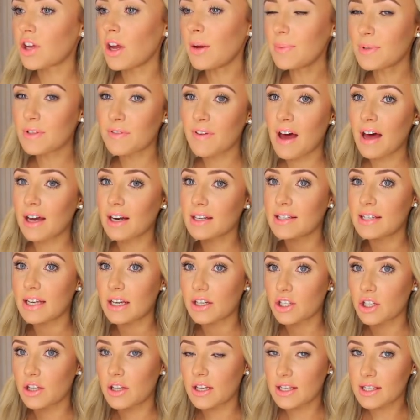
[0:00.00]
terms of how to
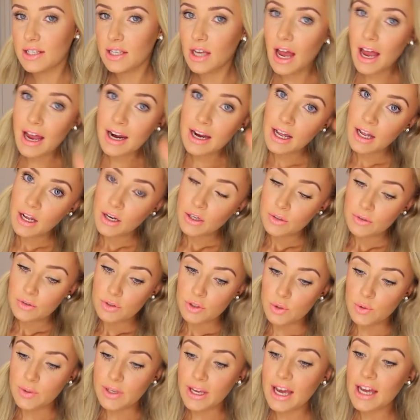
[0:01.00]
section this side,
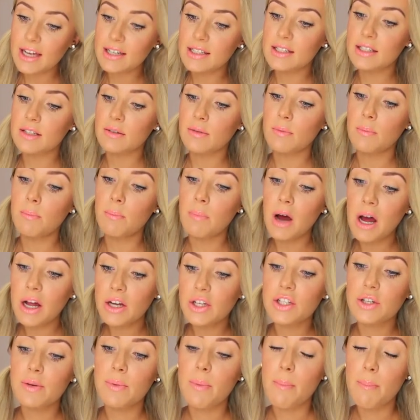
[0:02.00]
you get
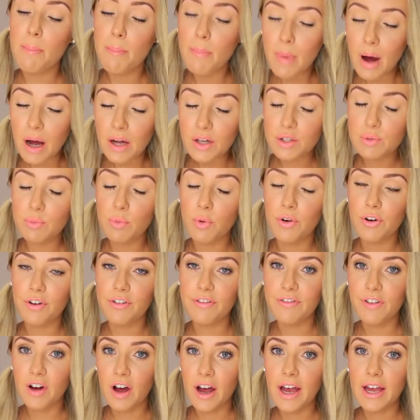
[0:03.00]
much more
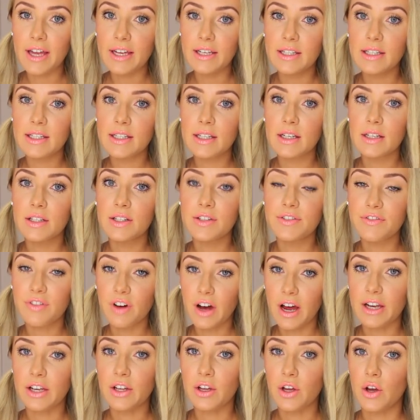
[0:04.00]
defined
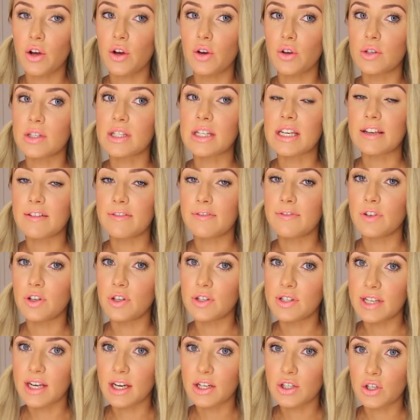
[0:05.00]
curls if
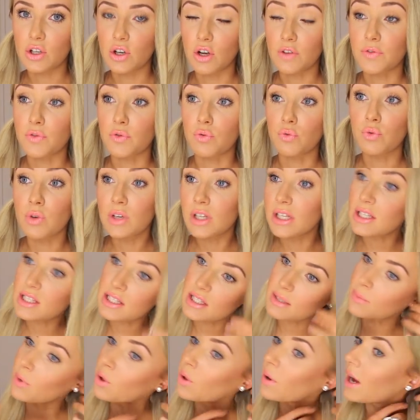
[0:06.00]
you section off really
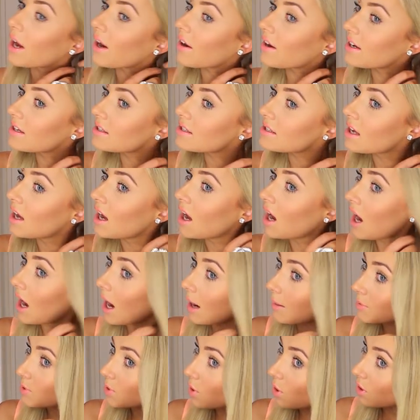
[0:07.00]
small areas.
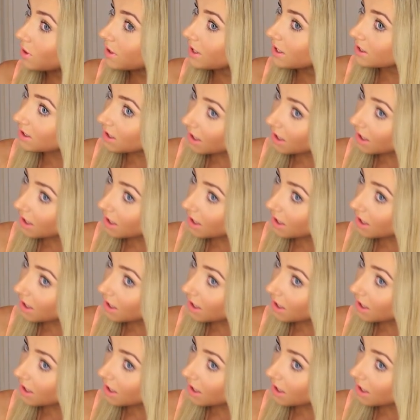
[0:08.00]
I'm talking